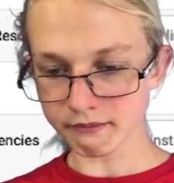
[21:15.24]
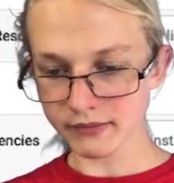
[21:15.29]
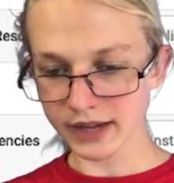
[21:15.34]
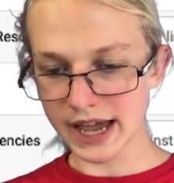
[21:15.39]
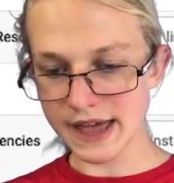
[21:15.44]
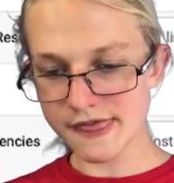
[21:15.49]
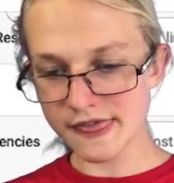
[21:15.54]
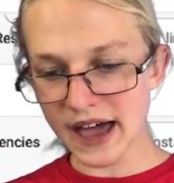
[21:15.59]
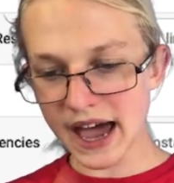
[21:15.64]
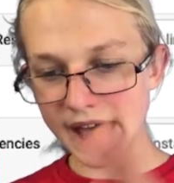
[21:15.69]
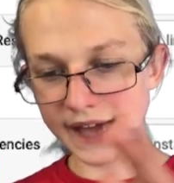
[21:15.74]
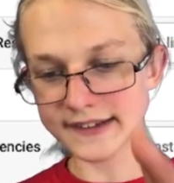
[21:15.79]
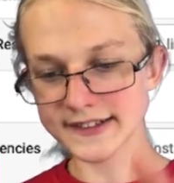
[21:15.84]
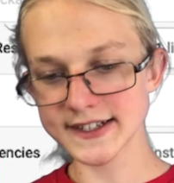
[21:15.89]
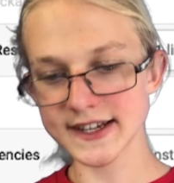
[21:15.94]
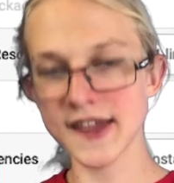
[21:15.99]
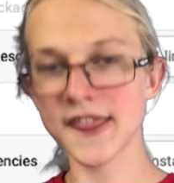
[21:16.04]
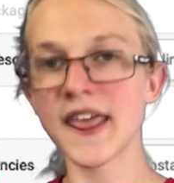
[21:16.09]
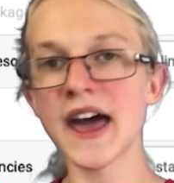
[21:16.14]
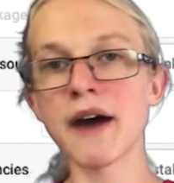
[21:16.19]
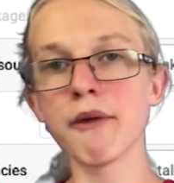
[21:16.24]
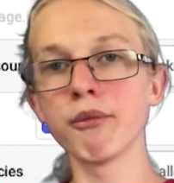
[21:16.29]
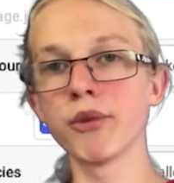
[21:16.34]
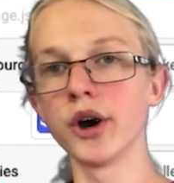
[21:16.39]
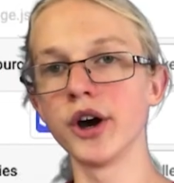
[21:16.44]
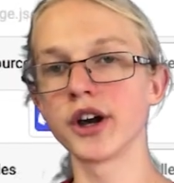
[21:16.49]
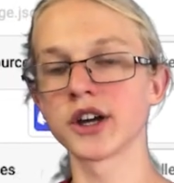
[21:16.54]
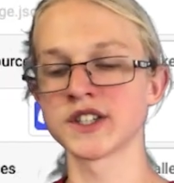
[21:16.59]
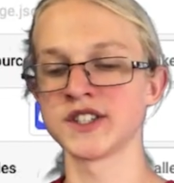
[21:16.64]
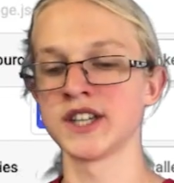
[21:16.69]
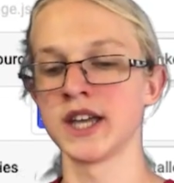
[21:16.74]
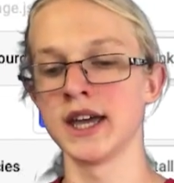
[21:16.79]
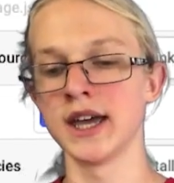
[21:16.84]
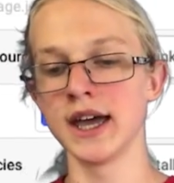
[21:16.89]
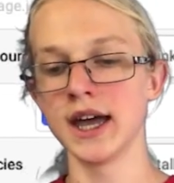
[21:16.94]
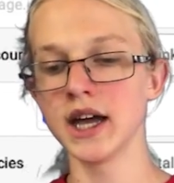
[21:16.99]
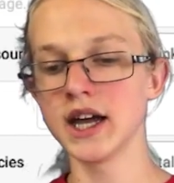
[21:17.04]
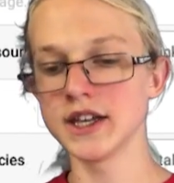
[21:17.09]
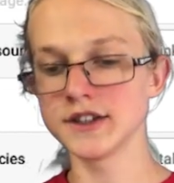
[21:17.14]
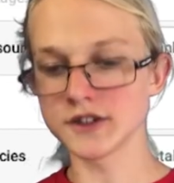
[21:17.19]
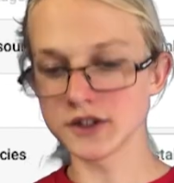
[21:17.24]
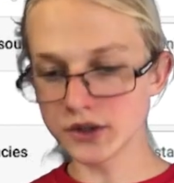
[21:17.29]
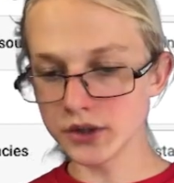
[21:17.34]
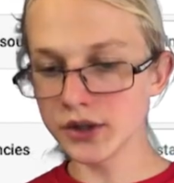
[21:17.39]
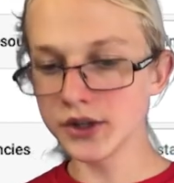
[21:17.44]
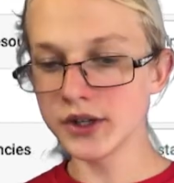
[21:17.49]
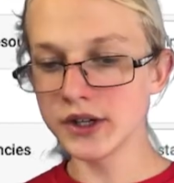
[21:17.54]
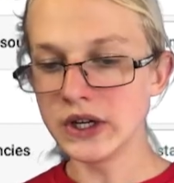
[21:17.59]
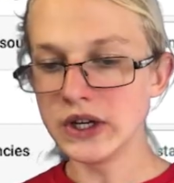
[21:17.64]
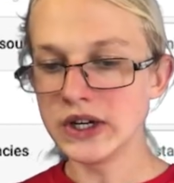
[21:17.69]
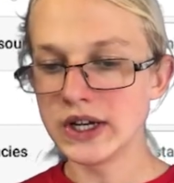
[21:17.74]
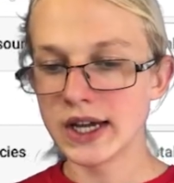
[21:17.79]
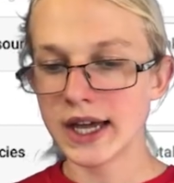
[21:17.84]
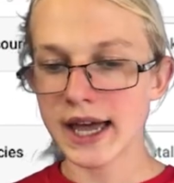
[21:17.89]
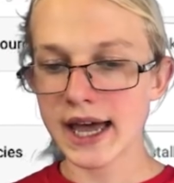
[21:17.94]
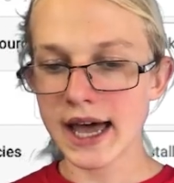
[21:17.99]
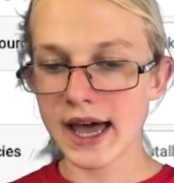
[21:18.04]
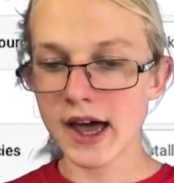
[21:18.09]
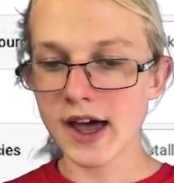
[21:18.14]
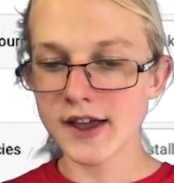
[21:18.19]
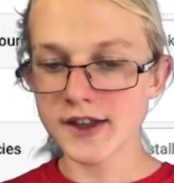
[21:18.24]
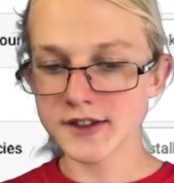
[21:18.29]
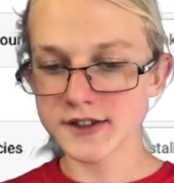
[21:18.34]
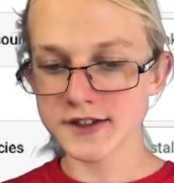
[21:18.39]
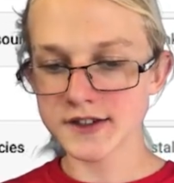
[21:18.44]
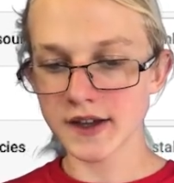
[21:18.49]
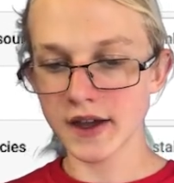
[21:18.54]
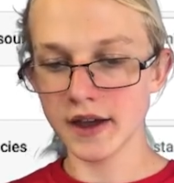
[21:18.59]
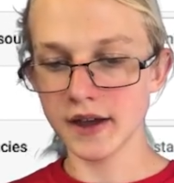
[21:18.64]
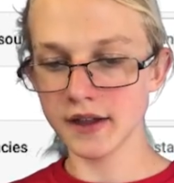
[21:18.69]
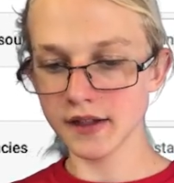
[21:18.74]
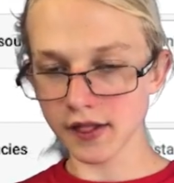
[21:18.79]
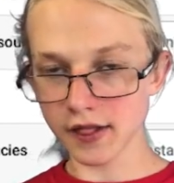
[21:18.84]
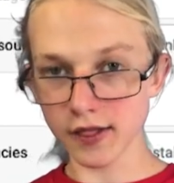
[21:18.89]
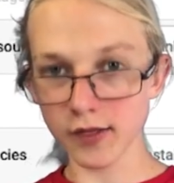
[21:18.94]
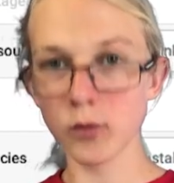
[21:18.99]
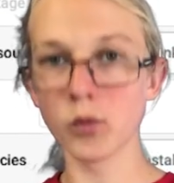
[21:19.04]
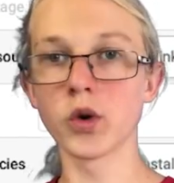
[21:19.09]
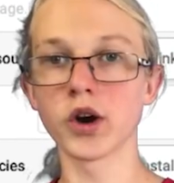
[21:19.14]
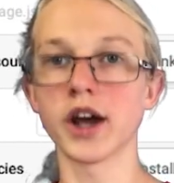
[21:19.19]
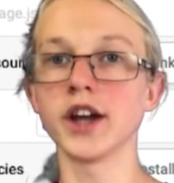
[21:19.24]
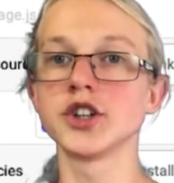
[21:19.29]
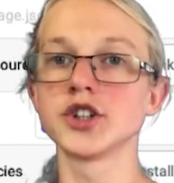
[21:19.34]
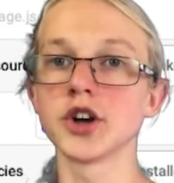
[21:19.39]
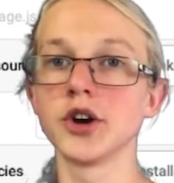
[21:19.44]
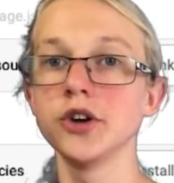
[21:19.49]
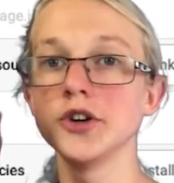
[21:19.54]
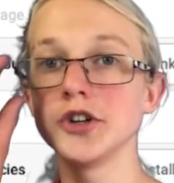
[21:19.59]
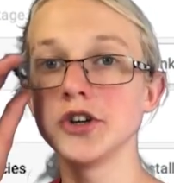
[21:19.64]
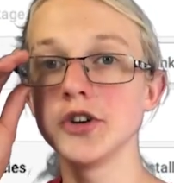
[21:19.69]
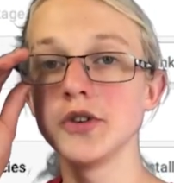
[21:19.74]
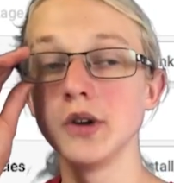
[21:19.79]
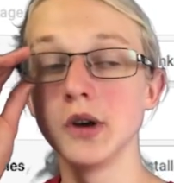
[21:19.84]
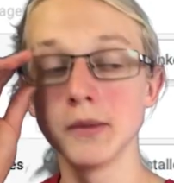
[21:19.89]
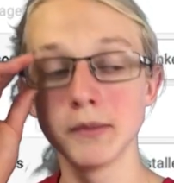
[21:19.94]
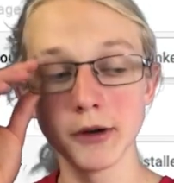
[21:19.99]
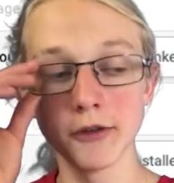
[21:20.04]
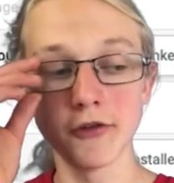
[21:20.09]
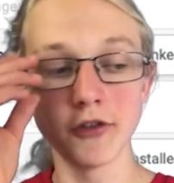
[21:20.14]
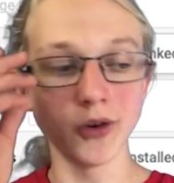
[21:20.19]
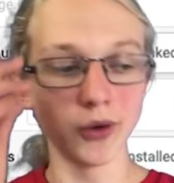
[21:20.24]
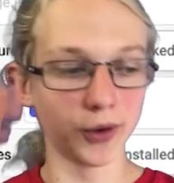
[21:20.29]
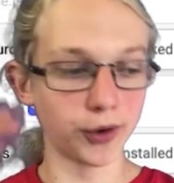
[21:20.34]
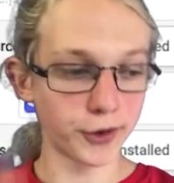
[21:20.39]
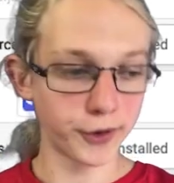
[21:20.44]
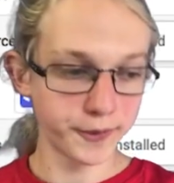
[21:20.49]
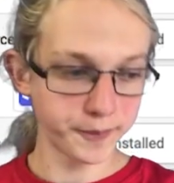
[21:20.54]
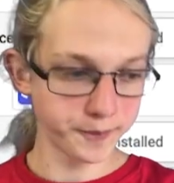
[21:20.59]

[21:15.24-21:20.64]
and that works as good as what I showed you before.